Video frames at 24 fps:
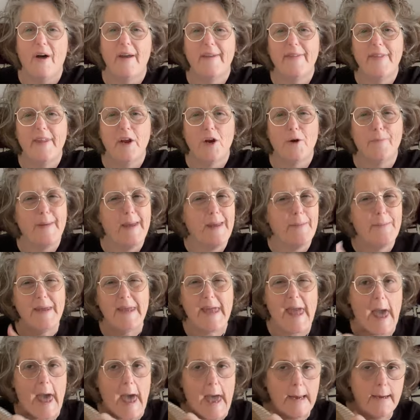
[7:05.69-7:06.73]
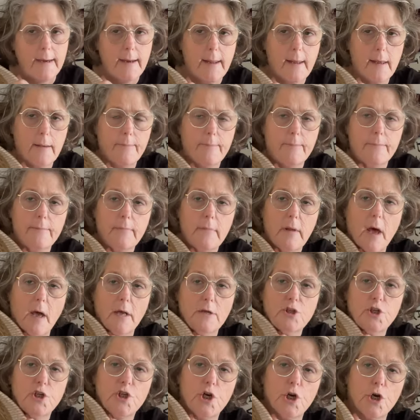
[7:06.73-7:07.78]
in there, maybe catnip, not
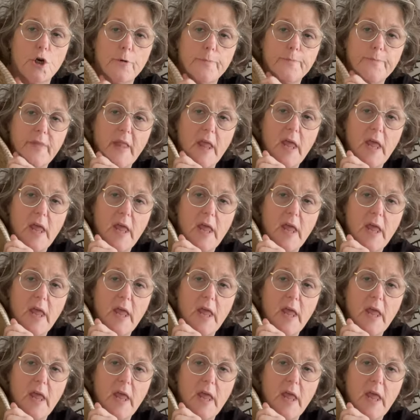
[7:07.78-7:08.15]
sure.